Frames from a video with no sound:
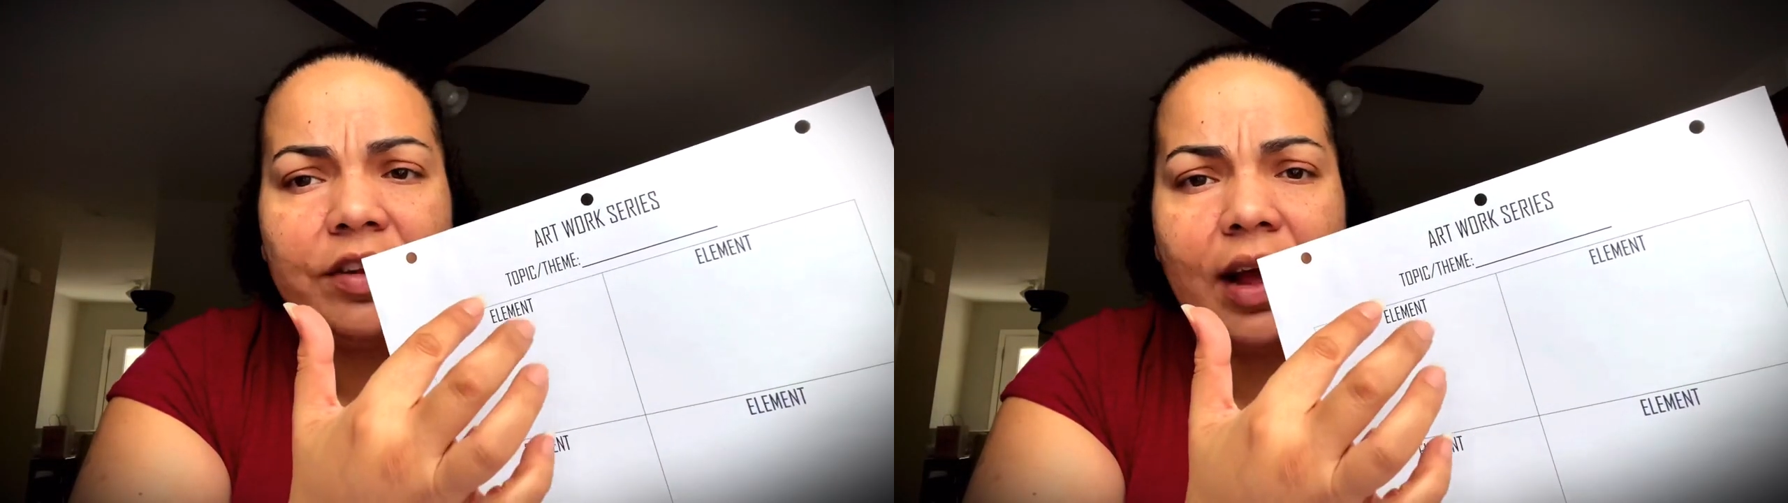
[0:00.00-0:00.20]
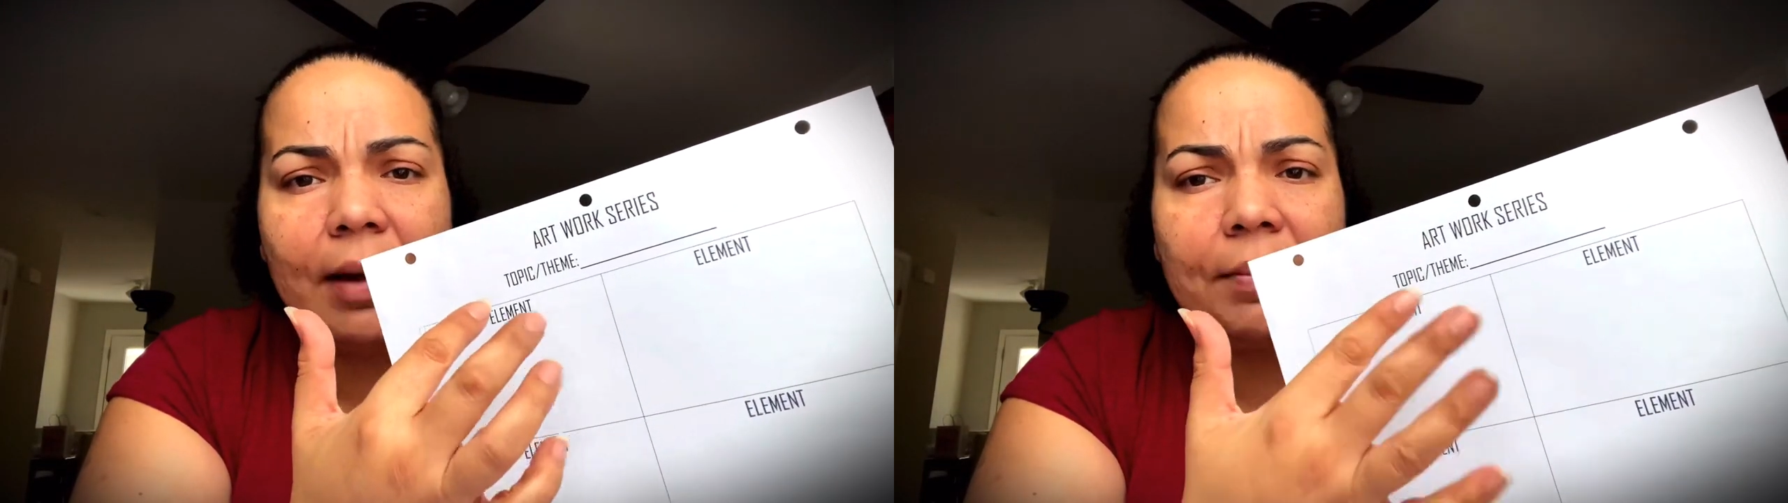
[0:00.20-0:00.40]

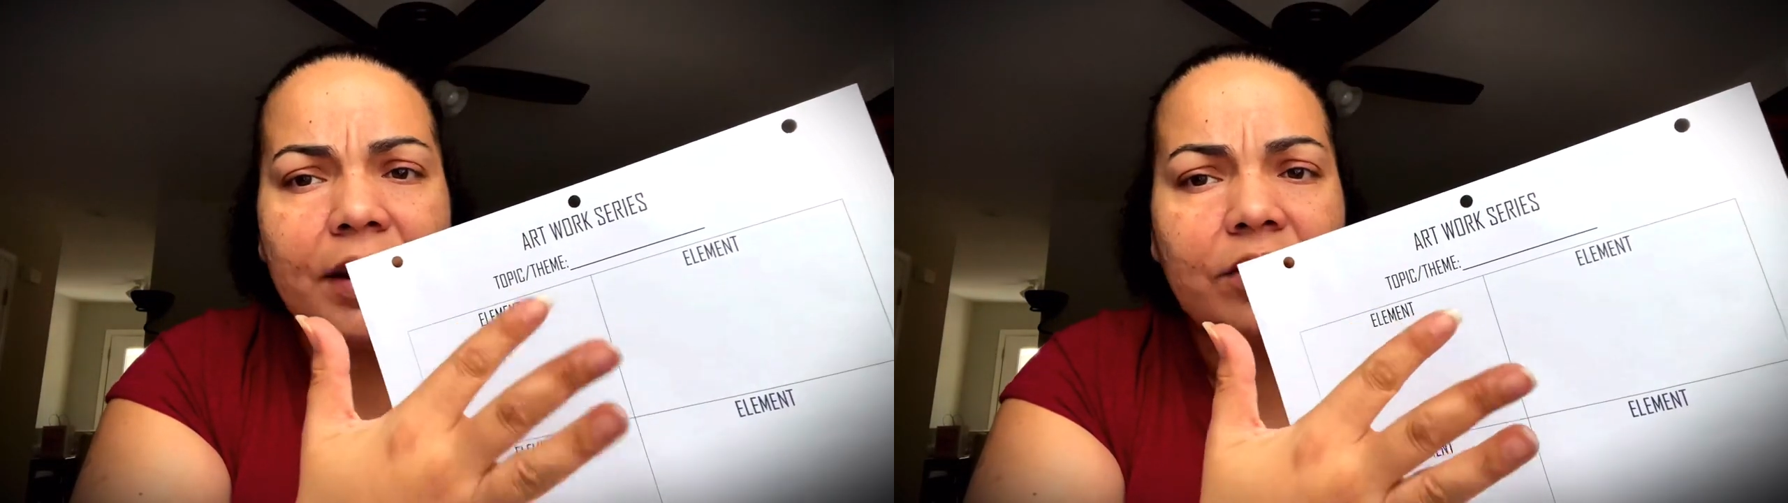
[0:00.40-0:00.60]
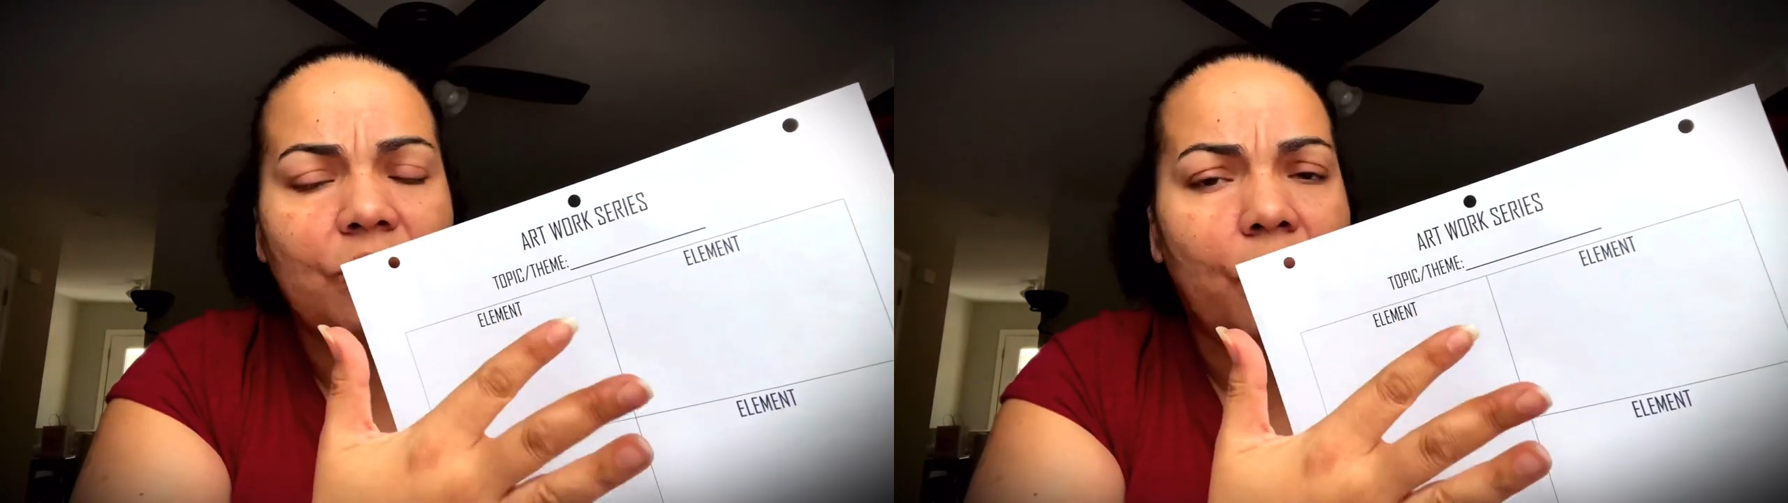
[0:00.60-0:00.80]

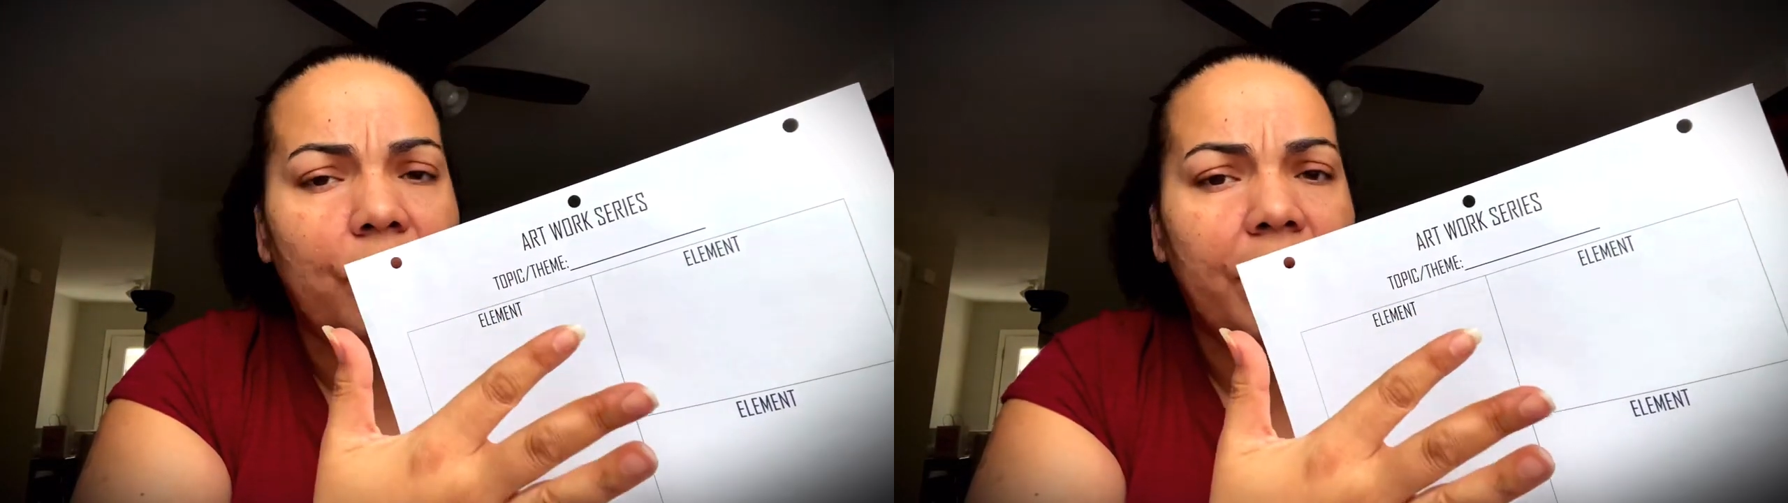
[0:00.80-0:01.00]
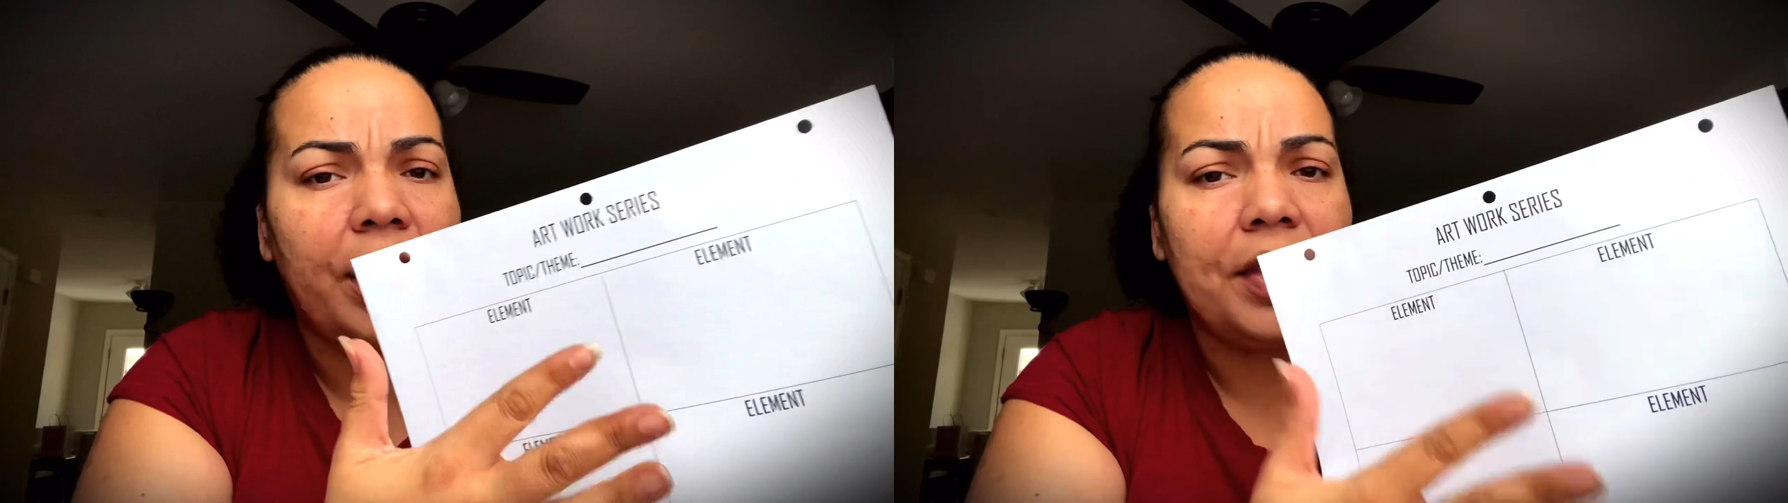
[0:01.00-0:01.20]
topics
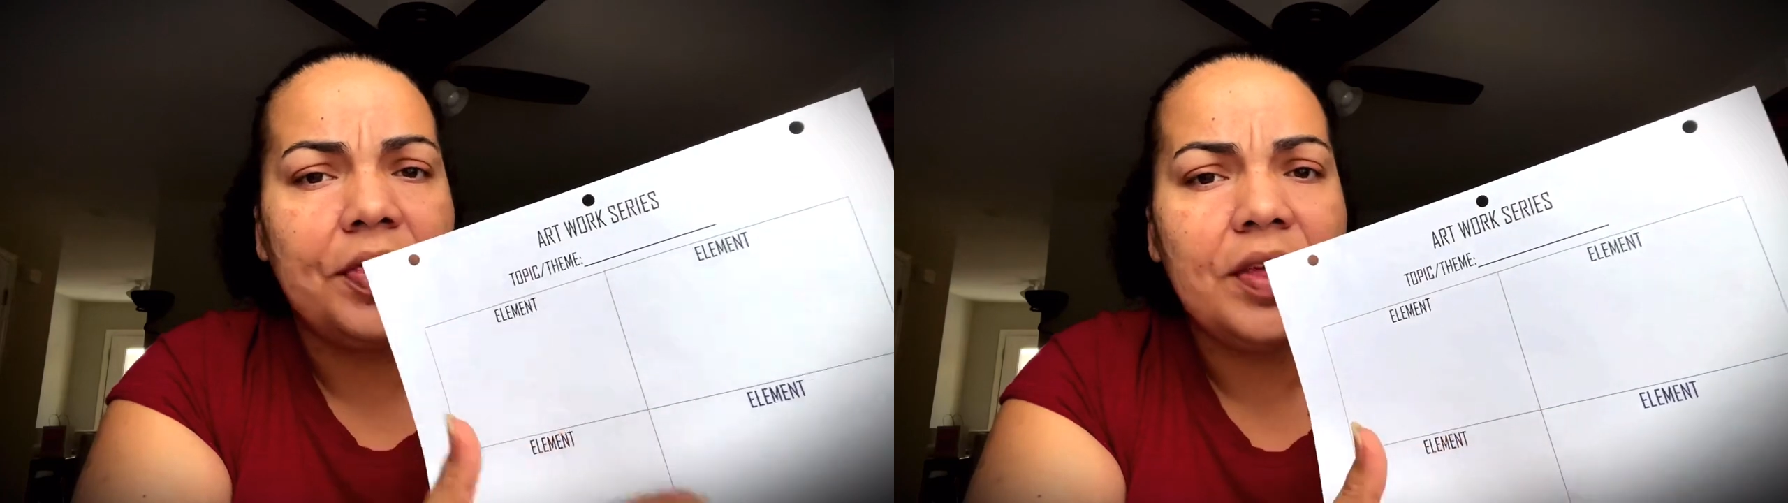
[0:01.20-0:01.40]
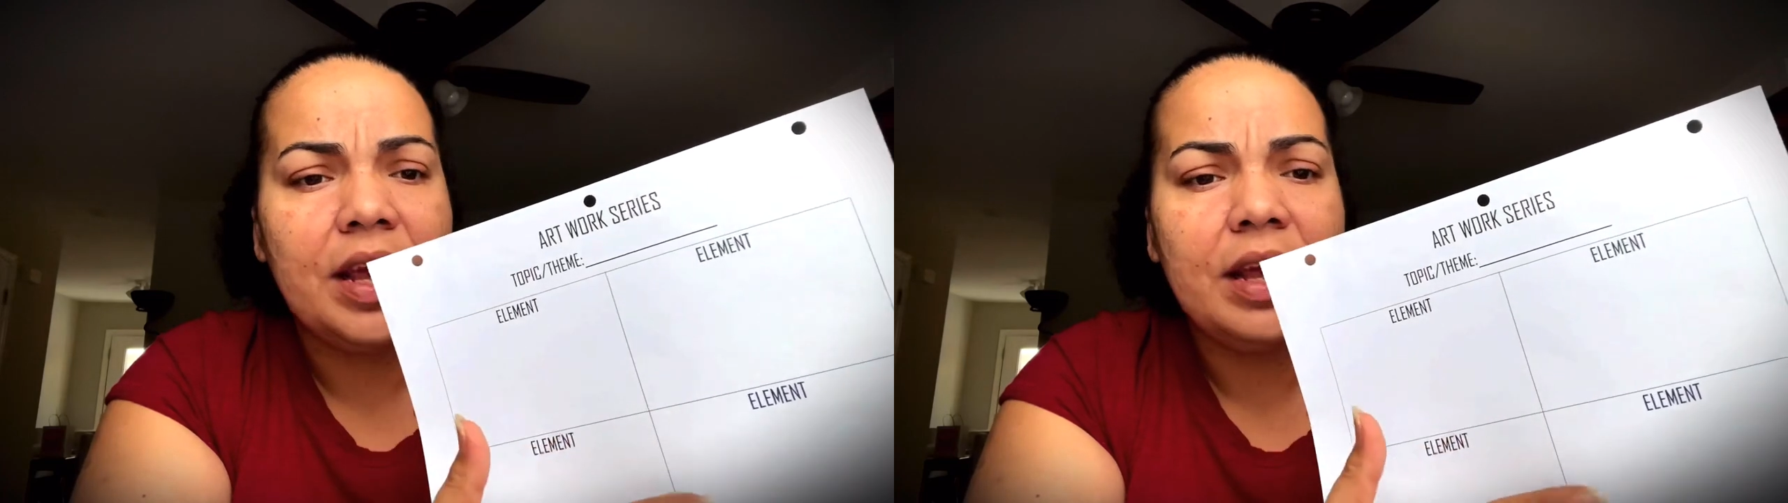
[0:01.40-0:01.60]
or
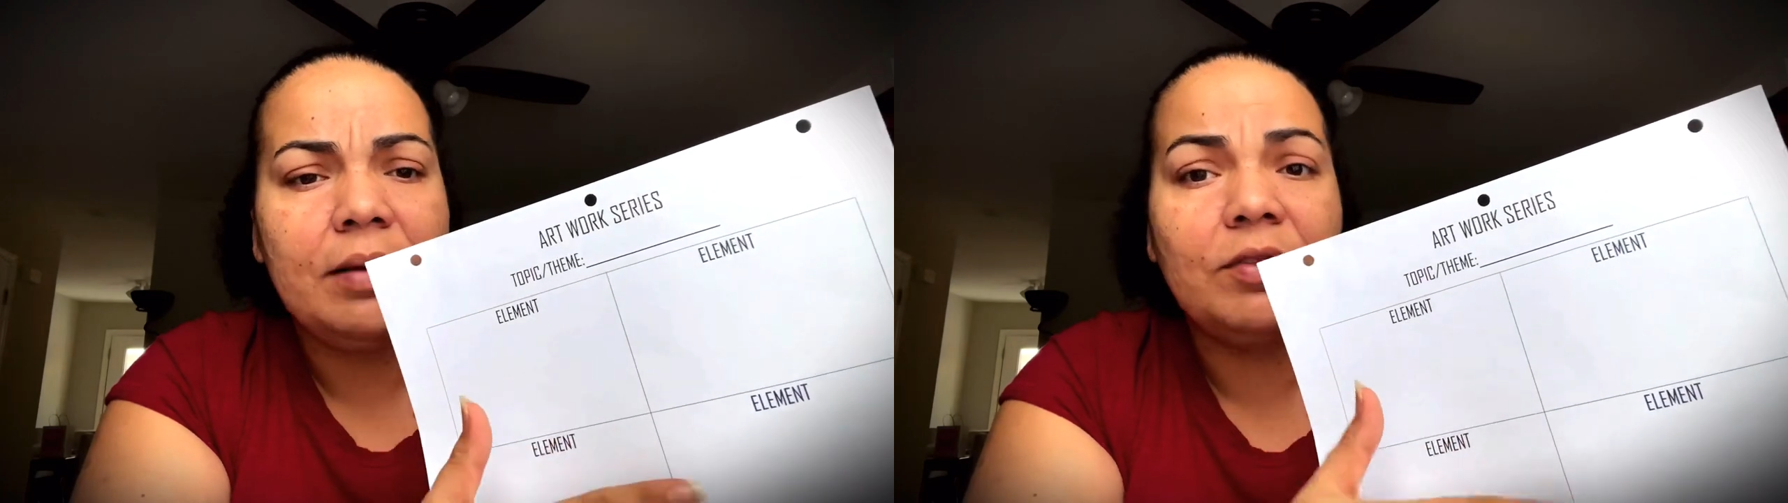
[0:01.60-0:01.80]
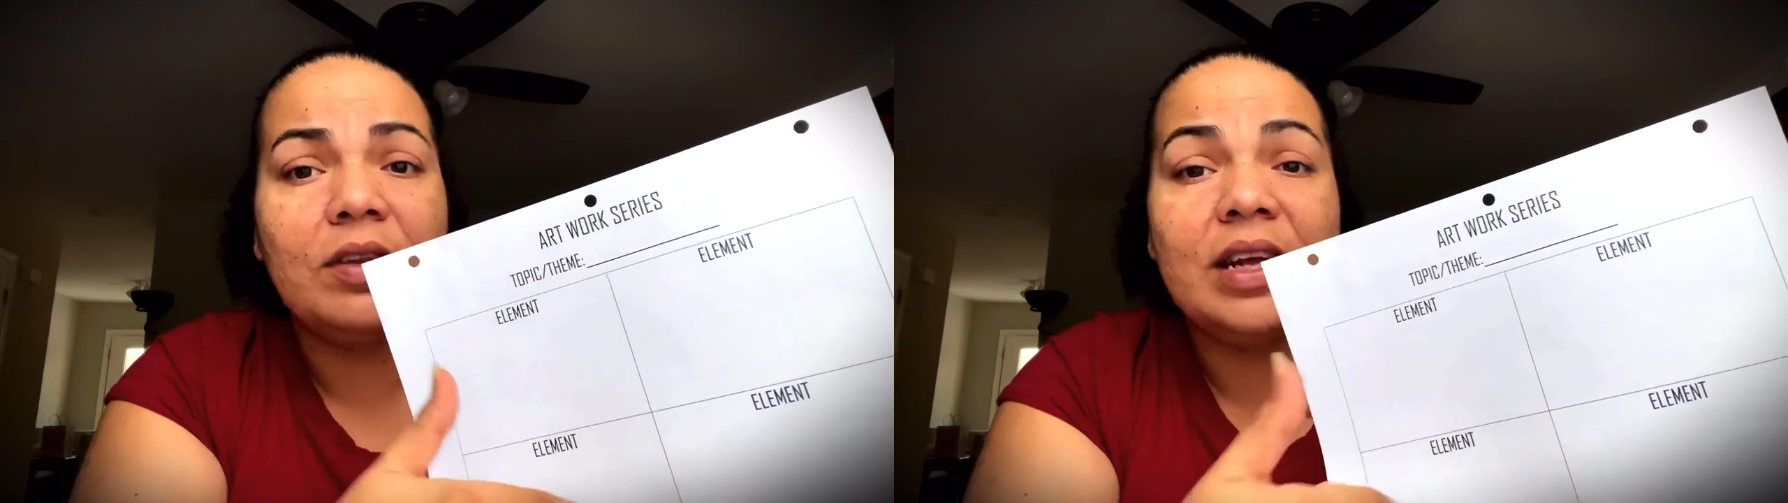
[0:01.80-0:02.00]
themes.